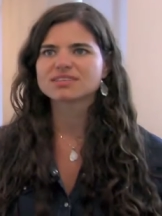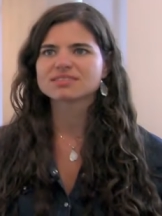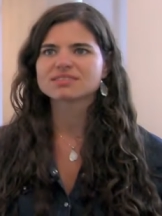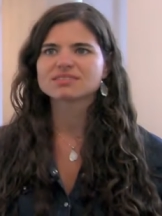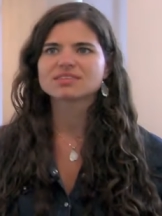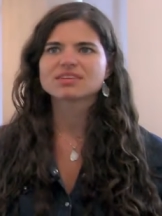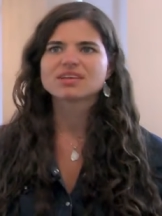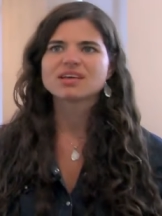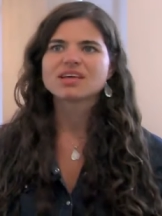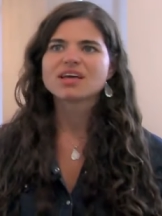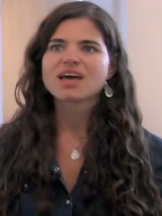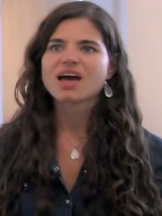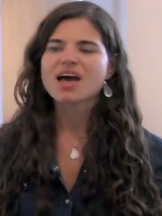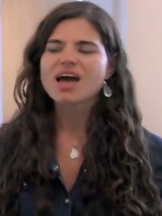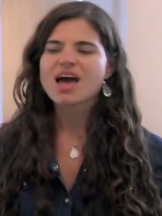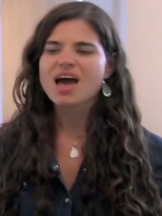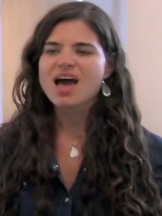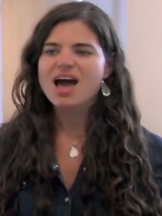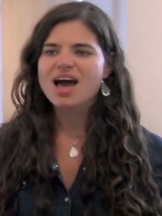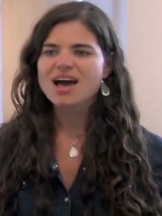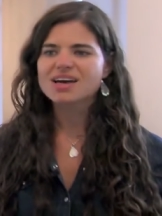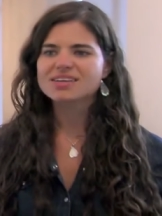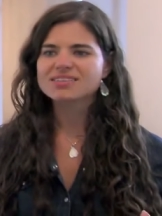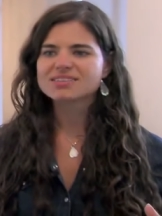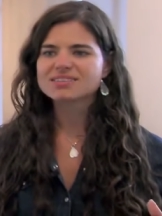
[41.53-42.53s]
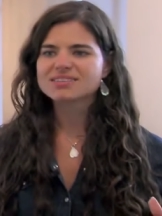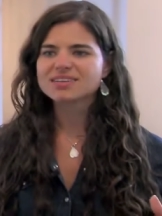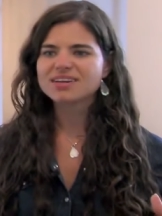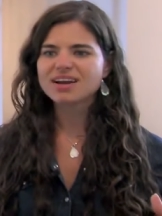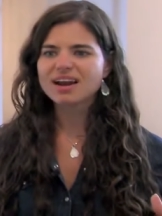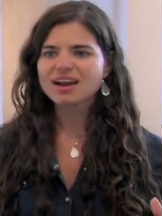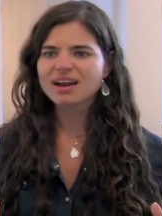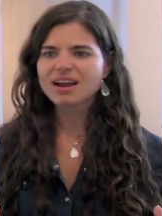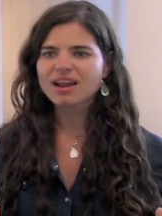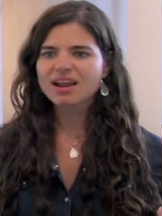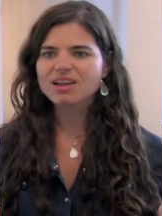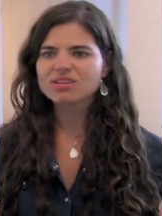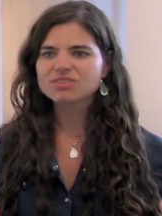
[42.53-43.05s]
as
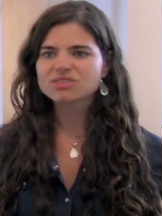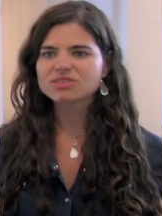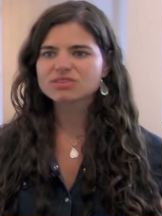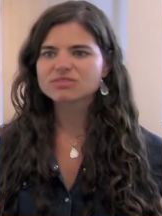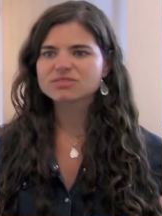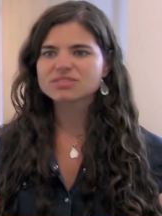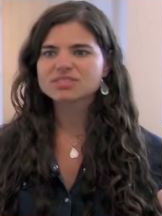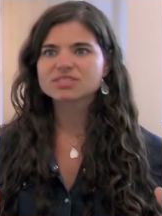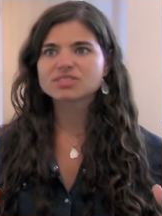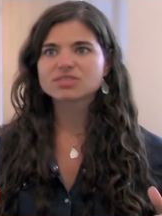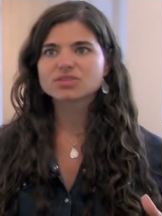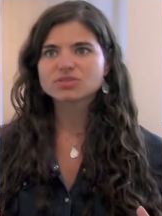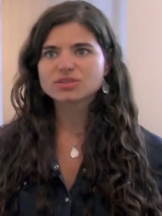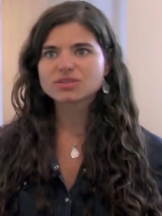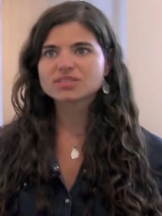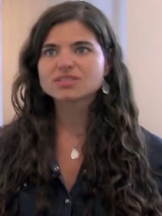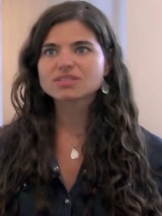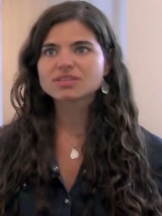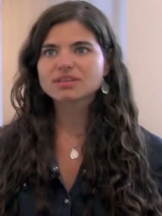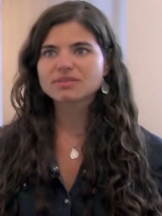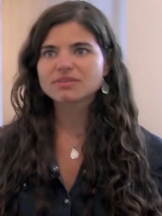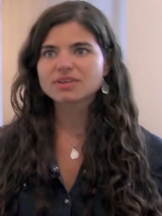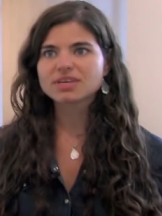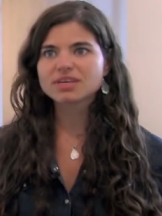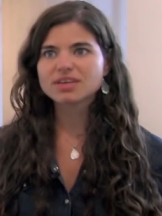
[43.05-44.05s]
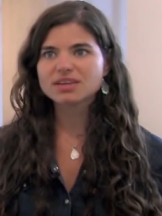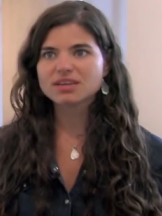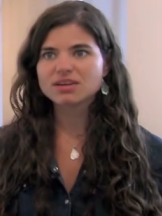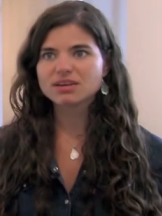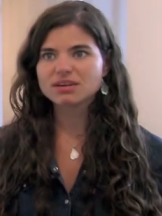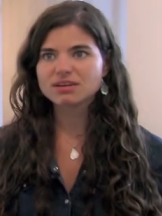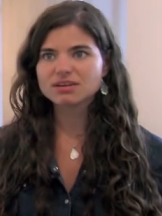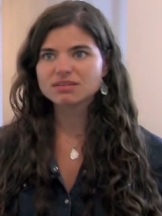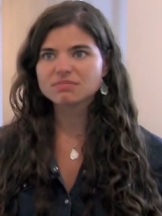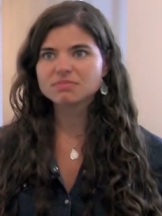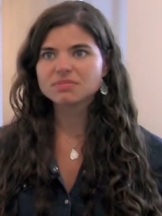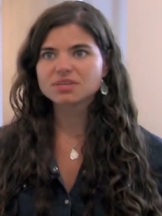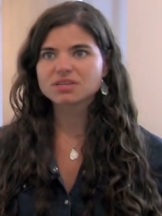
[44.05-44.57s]
there are a lot of students living
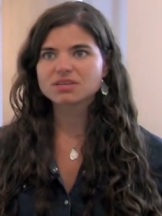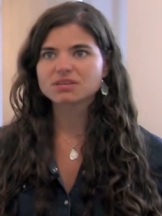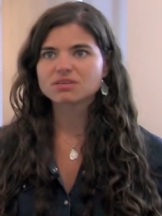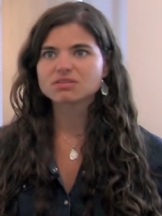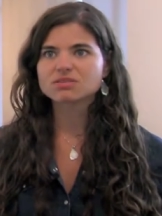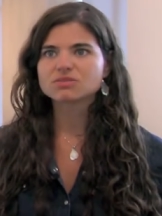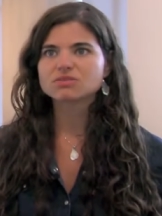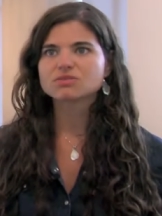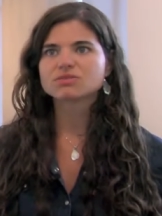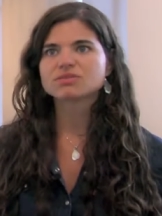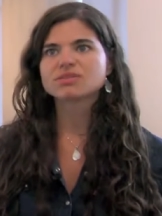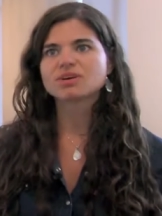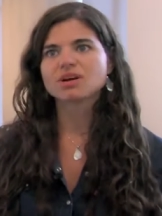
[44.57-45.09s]
here, because,